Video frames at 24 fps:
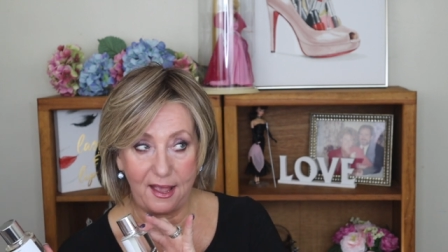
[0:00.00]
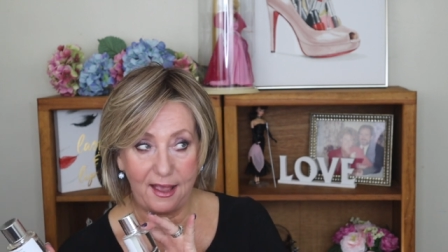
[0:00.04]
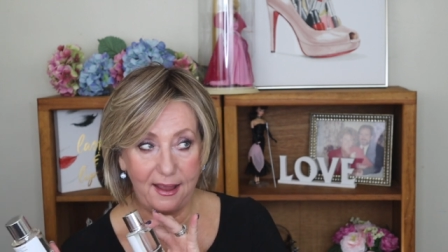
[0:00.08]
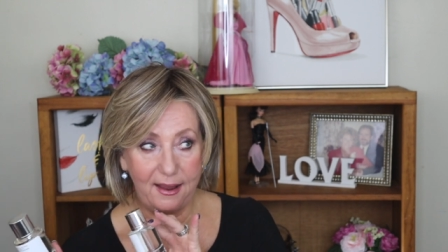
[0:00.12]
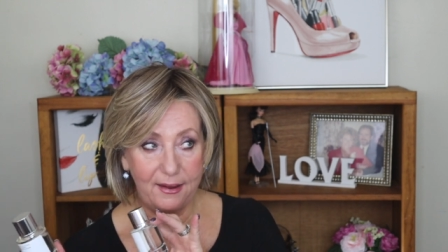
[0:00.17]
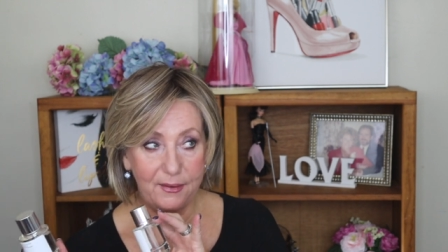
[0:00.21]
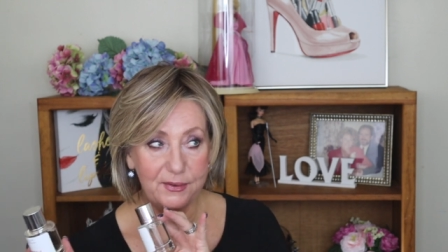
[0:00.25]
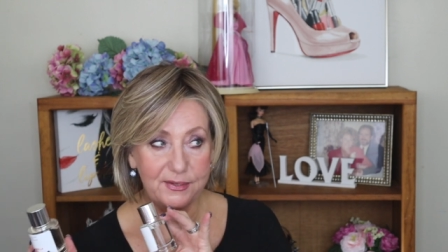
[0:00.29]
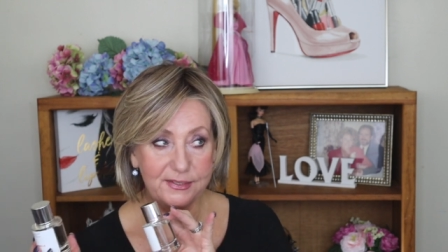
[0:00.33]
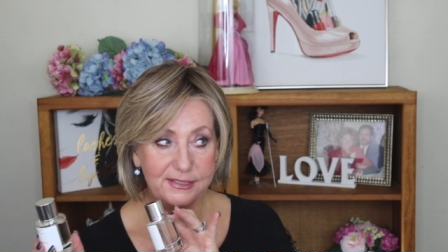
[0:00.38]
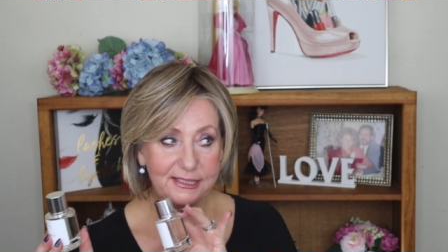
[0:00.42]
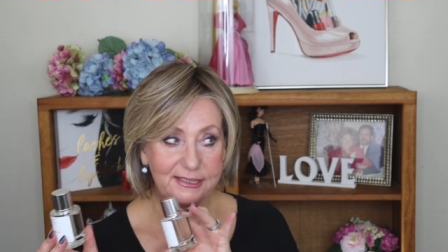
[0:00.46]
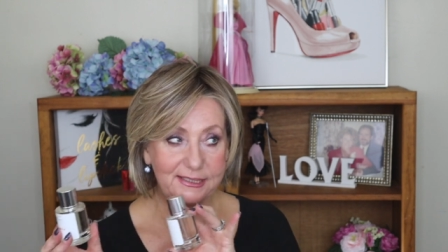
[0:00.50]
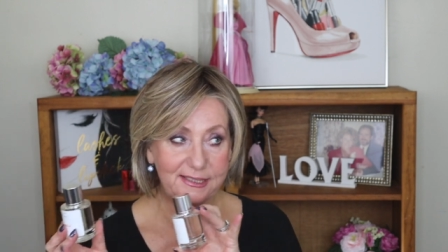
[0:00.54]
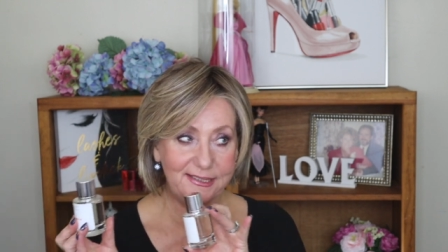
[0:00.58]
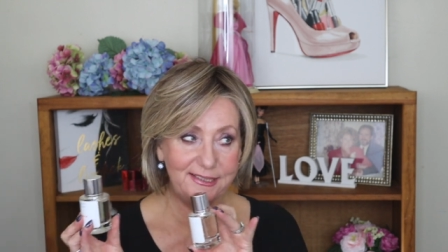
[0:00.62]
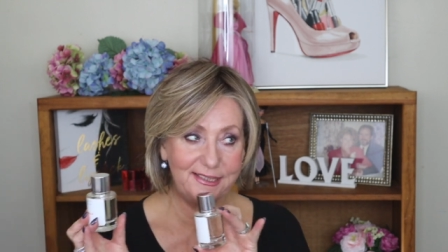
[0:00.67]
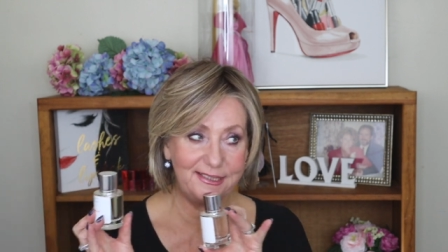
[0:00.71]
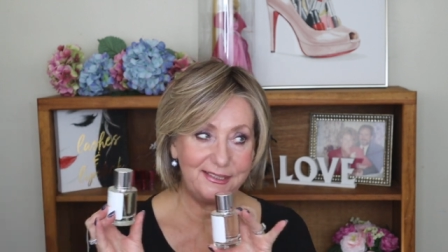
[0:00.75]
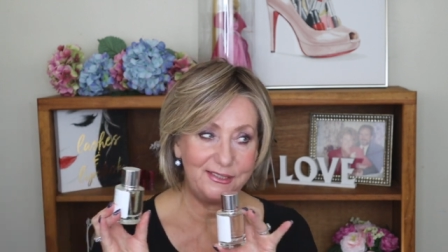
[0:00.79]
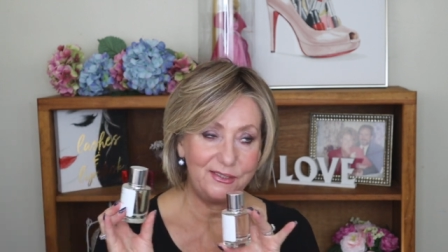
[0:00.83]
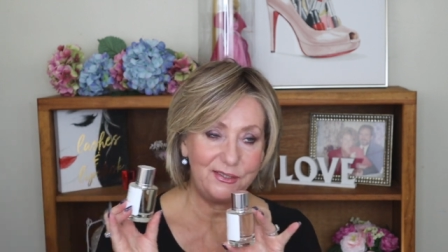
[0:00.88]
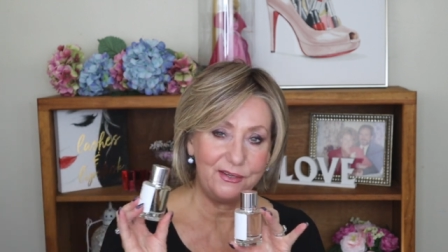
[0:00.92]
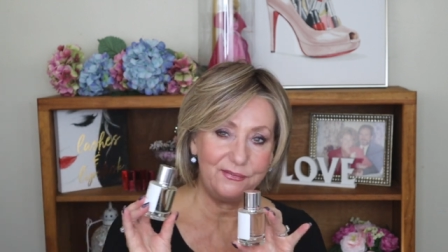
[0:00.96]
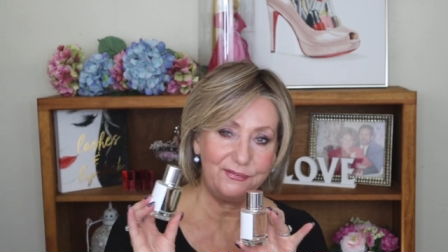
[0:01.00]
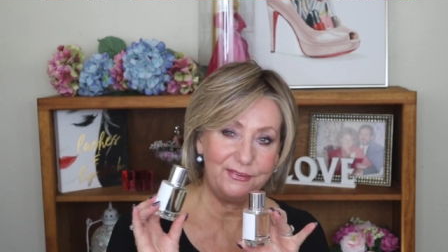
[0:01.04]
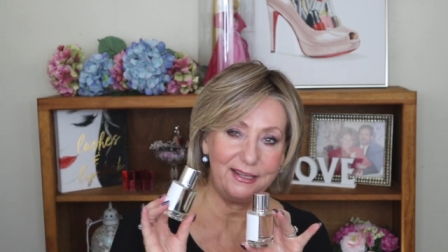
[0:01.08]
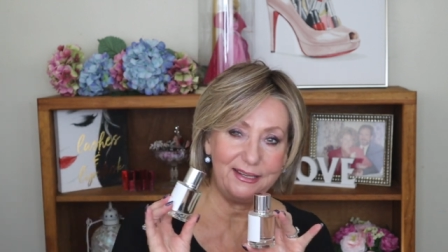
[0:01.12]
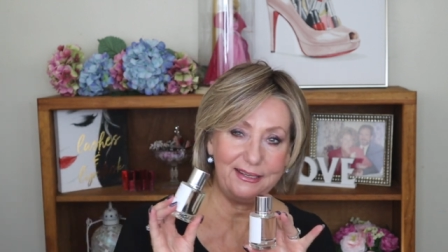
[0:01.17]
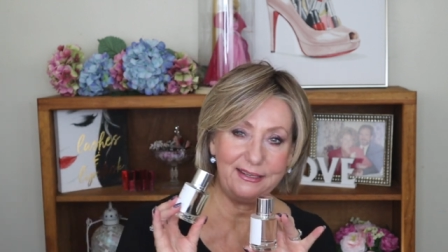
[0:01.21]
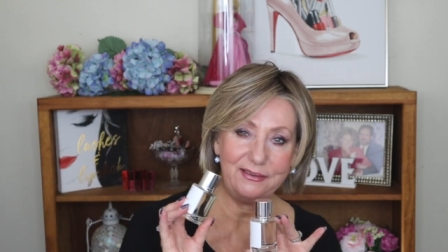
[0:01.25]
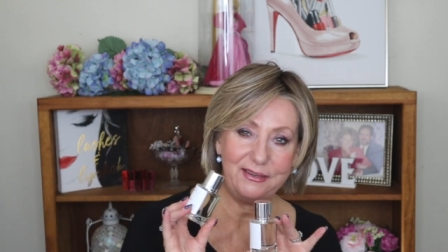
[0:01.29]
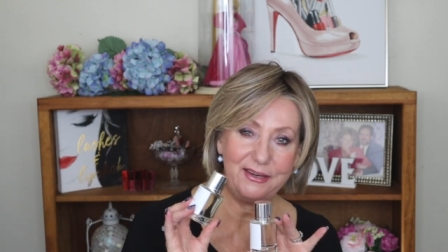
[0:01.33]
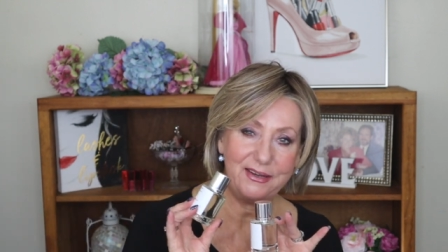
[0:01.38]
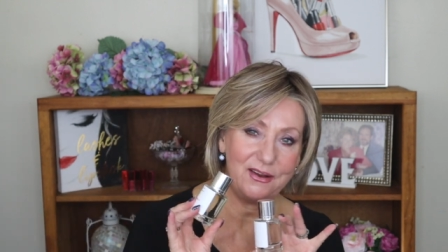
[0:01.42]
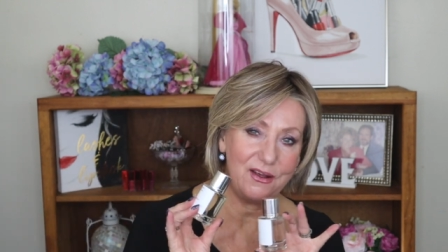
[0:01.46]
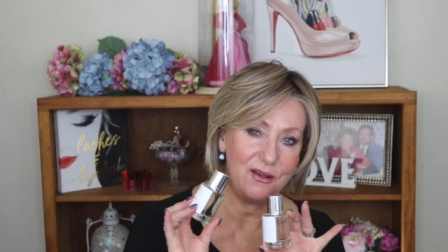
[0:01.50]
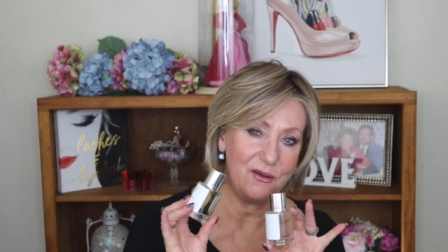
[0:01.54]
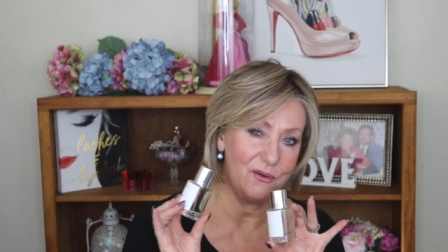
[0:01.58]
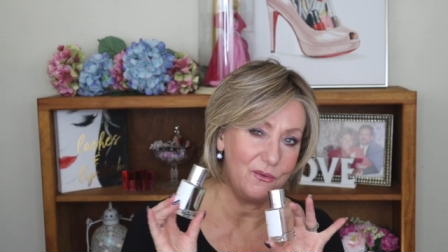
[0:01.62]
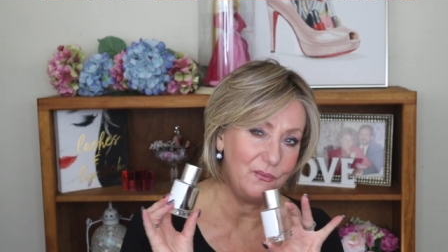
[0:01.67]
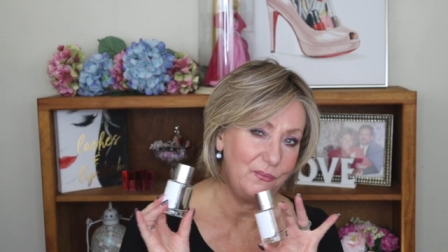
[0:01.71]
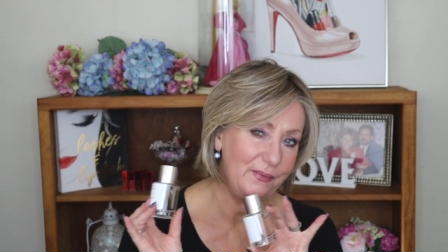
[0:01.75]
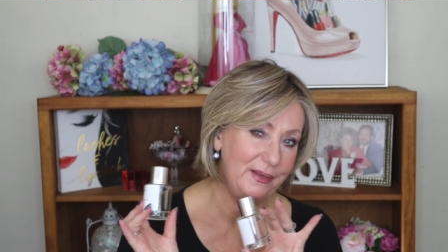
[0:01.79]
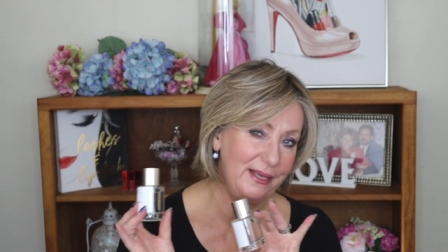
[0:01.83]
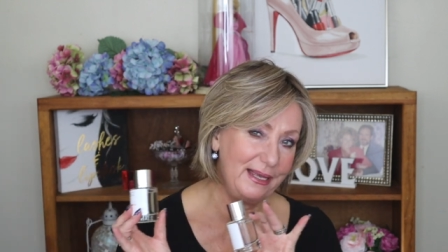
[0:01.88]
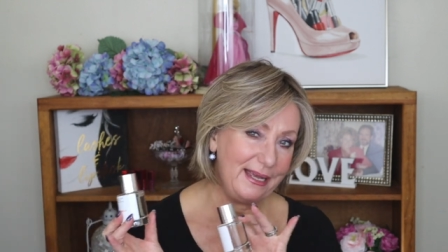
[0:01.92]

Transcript: I was sort of like, you know,